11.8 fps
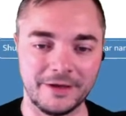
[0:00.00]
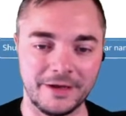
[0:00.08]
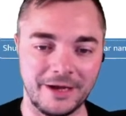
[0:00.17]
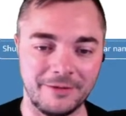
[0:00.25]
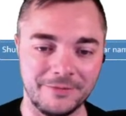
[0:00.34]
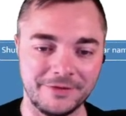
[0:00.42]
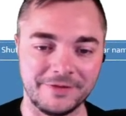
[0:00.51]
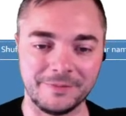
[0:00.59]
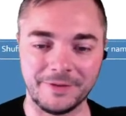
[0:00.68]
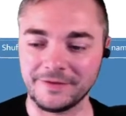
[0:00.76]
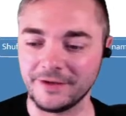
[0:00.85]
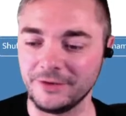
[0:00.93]
This is the
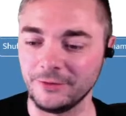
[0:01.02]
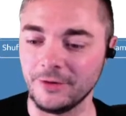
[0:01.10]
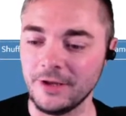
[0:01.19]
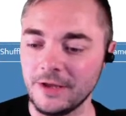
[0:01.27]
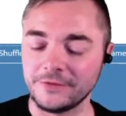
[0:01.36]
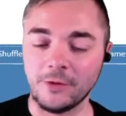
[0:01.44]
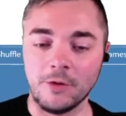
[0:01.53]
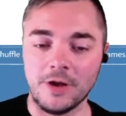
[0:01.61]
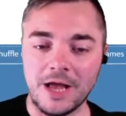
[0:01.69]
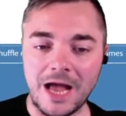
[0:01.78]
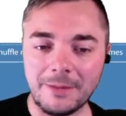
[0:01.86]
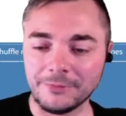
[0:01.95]
best I can do. So,
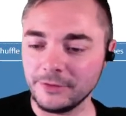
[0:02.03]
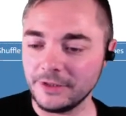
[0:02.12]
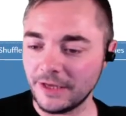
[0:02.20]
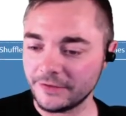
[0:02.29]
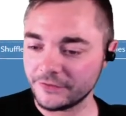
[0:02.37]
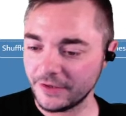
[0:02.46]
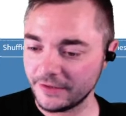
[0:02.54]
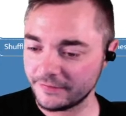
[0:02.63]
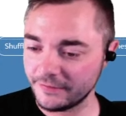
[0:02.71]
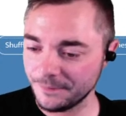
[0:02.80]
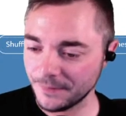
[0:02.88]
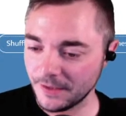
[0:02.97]
absolutely last
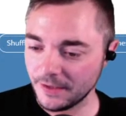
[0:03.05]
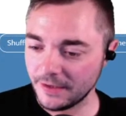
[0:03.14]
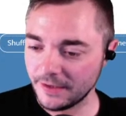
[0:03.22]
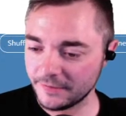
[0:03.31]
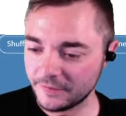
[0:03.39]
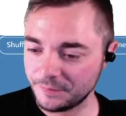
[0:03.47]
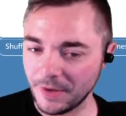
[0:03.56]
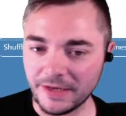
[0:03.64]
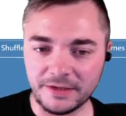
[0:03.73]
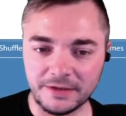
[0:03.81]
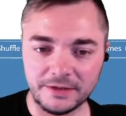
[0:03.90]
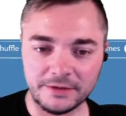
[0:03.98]
chance.
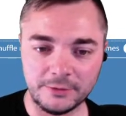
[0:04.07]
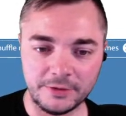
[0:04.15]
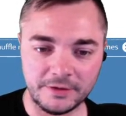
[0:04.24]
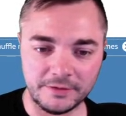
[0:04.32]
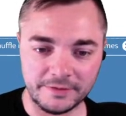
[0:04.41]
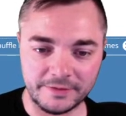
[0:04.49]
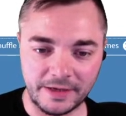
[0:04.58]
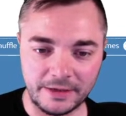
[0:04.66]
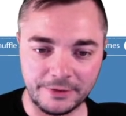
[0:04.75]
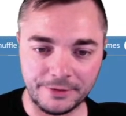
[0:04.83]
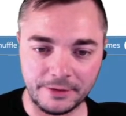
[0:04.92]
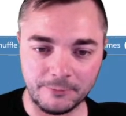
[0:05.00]
Spiky, you didn't say
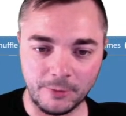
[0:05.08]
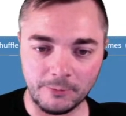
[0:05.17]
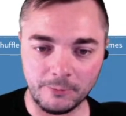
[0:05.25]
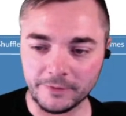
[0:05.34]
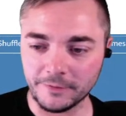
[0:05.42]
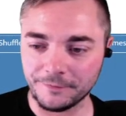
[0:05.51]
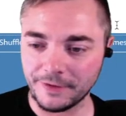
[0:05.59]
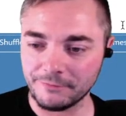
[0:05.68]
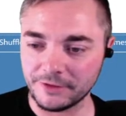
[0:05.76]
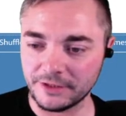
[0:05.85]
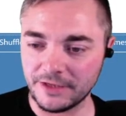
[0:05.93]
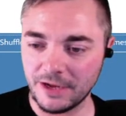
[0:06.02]
anything. What's your
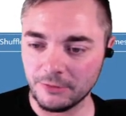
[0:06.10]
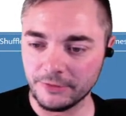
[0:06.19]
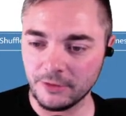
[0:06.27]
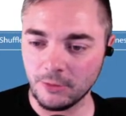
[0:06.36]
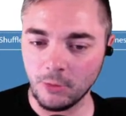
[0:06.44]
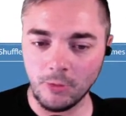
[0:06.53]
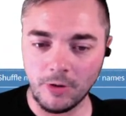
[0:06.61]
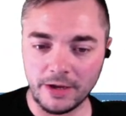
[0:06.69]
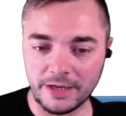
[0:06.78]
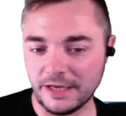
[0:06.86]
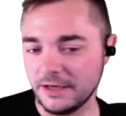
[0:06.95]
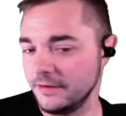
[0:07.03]
favorite encounter or
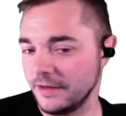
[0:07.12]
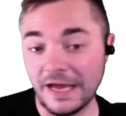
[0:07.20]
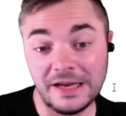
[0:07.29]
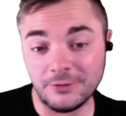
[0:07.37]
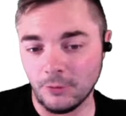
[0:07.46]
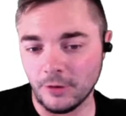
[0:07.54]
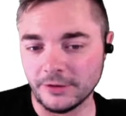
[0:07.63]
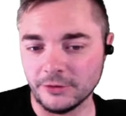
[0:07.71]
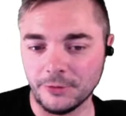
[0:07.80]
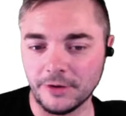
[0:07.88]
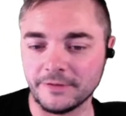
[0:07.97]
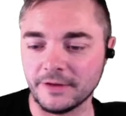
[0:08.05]
your
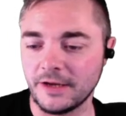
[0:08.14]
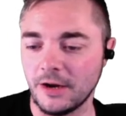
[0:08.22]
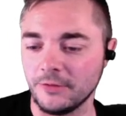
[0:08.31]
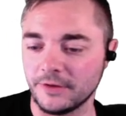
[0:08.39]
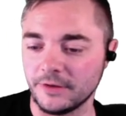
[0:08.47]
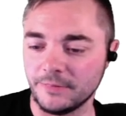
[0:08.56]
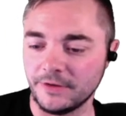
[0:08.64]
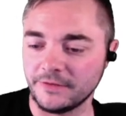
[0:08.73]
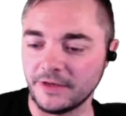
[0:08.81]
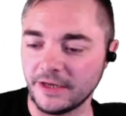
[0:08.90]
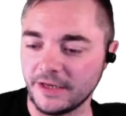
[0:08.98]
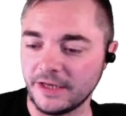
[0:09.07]
worst encounter? Because
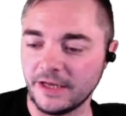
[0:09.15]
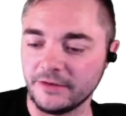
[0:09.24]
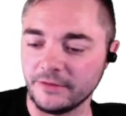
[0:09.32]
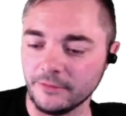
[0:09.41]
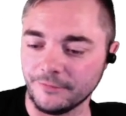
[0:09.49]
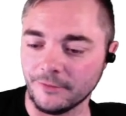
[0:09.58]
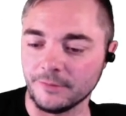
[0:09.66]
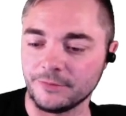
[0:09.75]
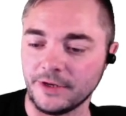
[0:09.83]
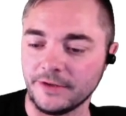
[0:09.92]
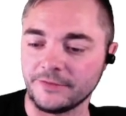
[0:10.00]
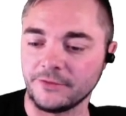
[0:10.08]
then I can enter you for the
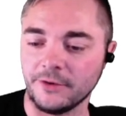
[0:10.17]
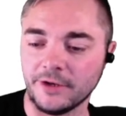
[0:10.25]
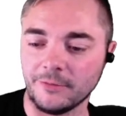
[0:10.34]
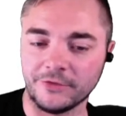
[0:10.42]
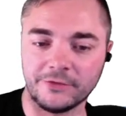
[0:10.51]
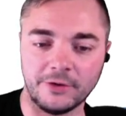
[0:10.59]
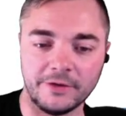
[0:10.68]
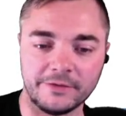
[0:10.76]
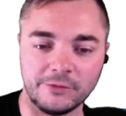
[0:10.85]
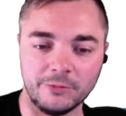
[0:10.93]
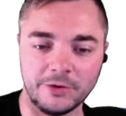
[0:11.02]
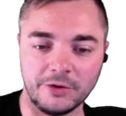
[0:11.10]
prize drawing. I'm just gonna
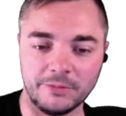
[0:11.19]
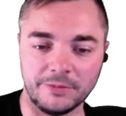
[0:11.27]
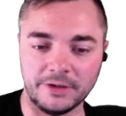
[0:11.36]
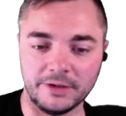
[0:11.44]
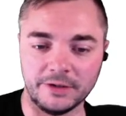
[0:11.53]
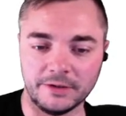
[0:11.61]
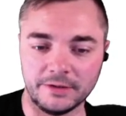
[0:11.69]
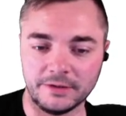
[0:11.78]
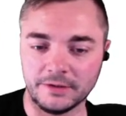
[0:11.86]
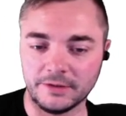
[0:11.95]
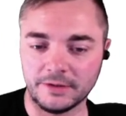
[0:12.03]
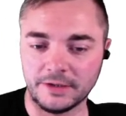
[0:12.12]
assume you're gonna be
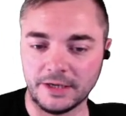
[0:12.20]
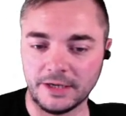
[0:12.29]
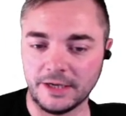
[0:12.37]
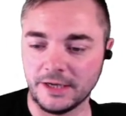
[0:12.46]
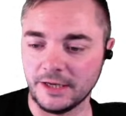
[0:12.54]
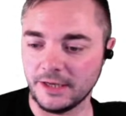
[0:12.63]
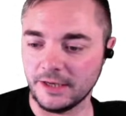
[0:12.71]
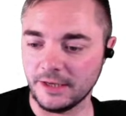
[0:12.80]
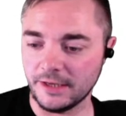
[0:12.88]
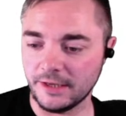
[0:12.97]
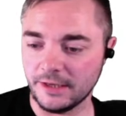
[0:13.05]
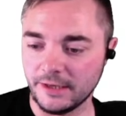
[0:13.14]

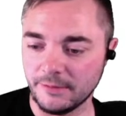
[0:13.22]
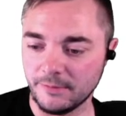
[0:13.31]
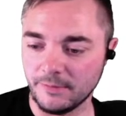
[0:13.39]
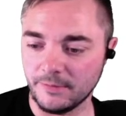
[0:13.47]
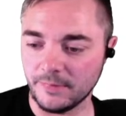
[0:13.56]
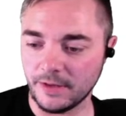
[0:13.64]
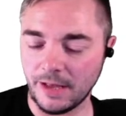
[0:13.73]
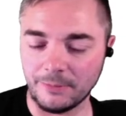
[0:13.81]
assuming